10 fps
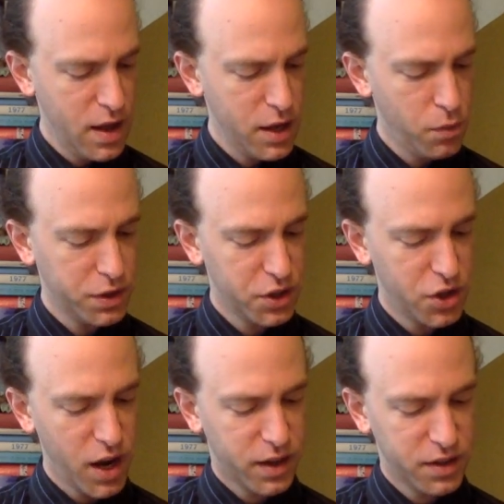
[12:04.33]
He was a
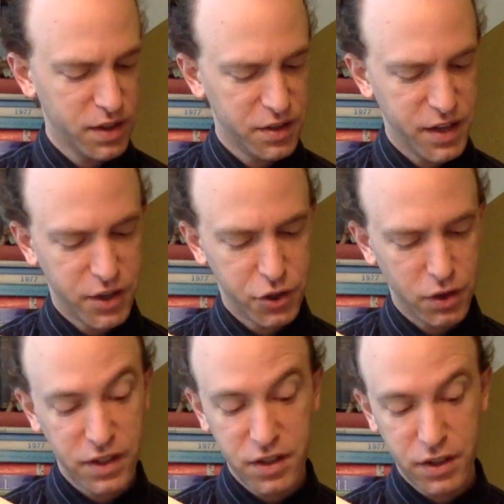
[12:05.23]
giant in
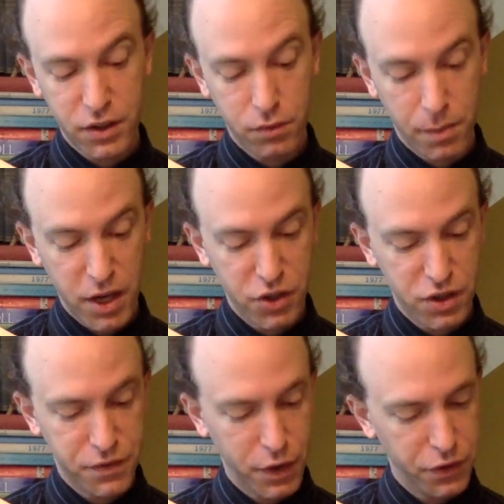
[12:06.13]
stature, insolent,
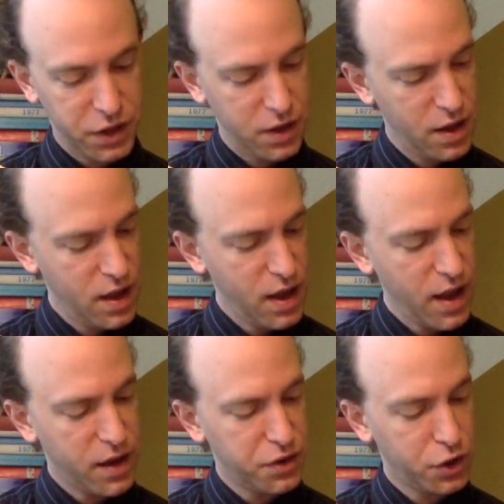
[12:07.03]
rapacious, filthy,
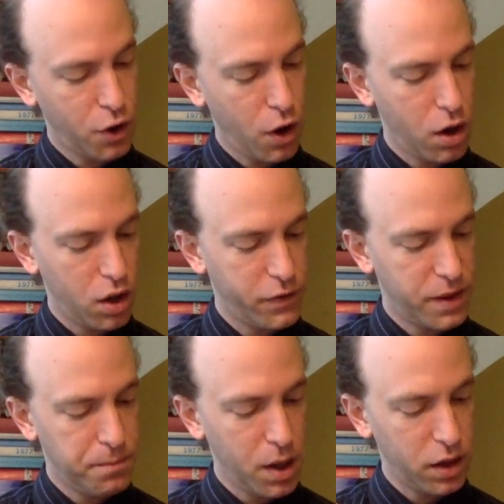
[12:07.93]
had the gall of
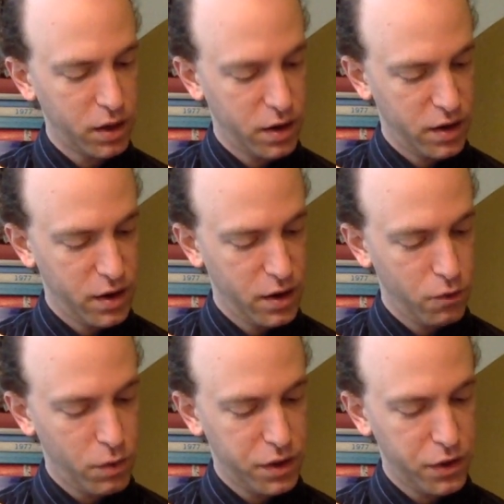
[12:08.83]
a bullock,
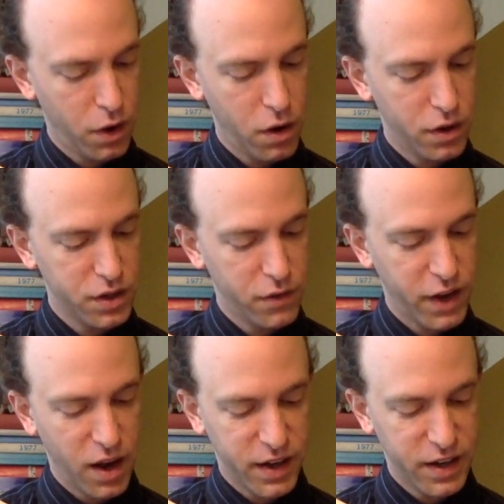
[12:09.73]
with the heart of
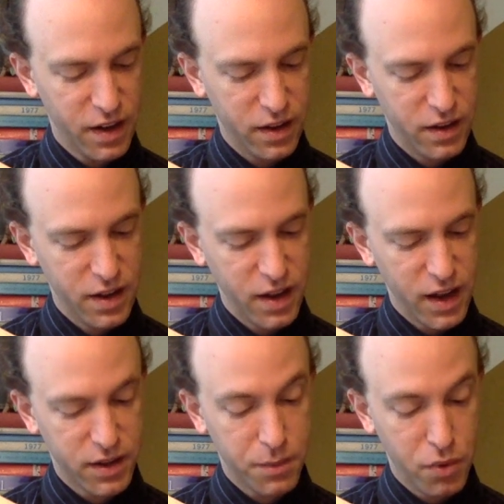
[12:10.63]
a hyena,
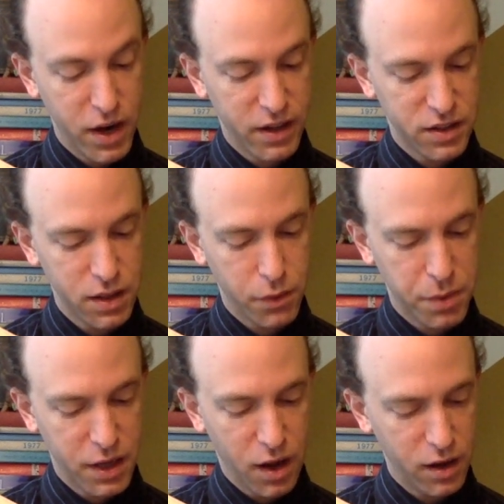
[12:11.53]
and the brains of a
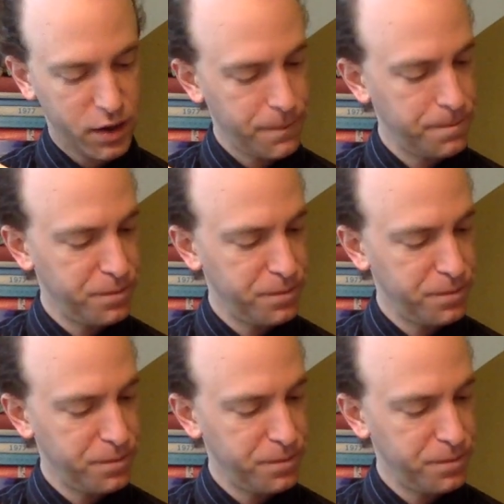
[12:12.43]
peacock.